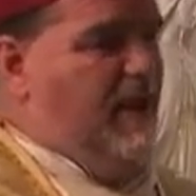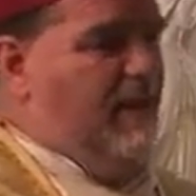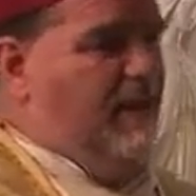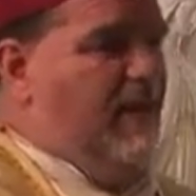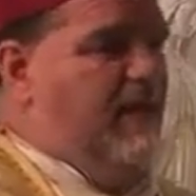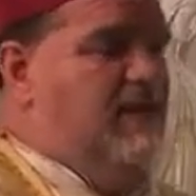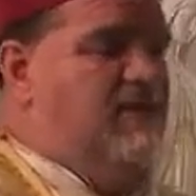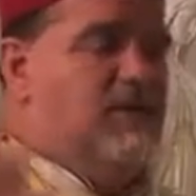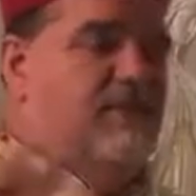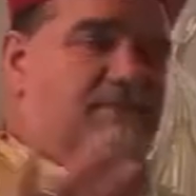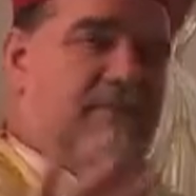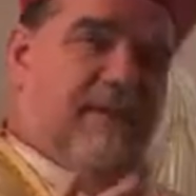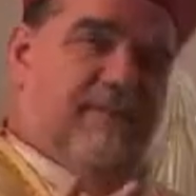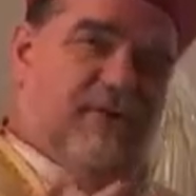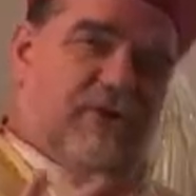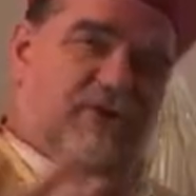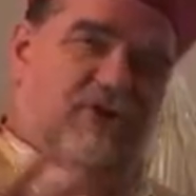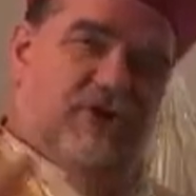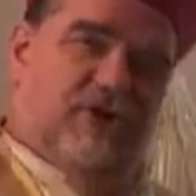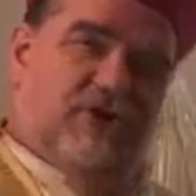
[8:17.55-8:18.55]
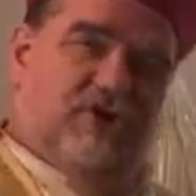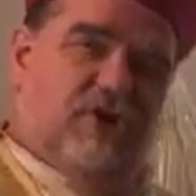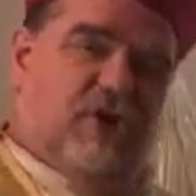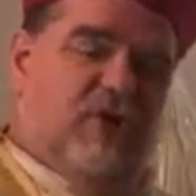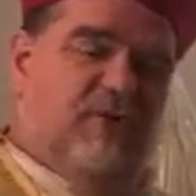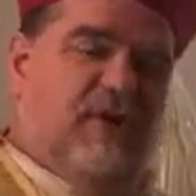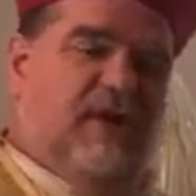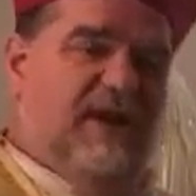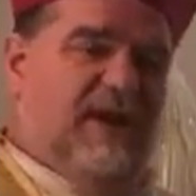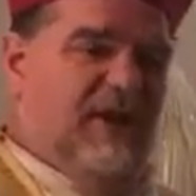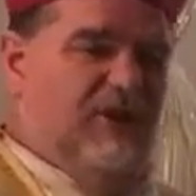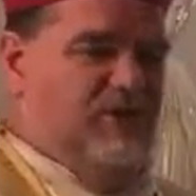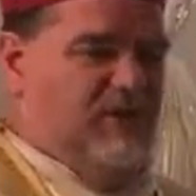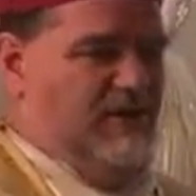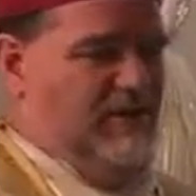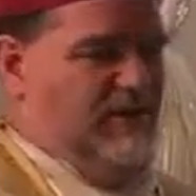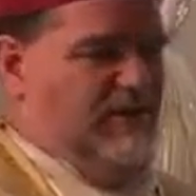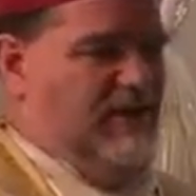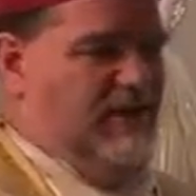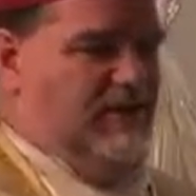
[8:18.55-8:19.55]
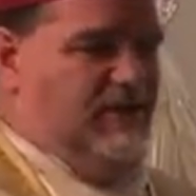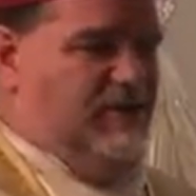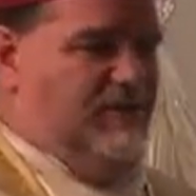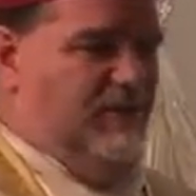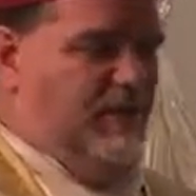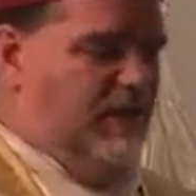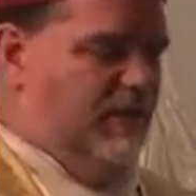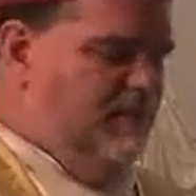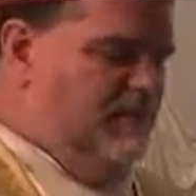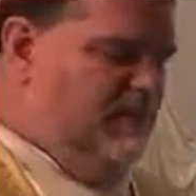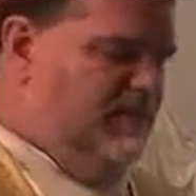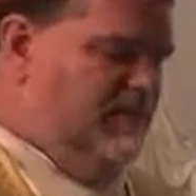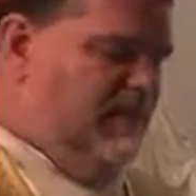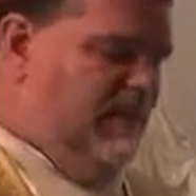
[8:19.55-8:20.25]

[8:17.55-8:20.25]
These are members of the true religion disputing with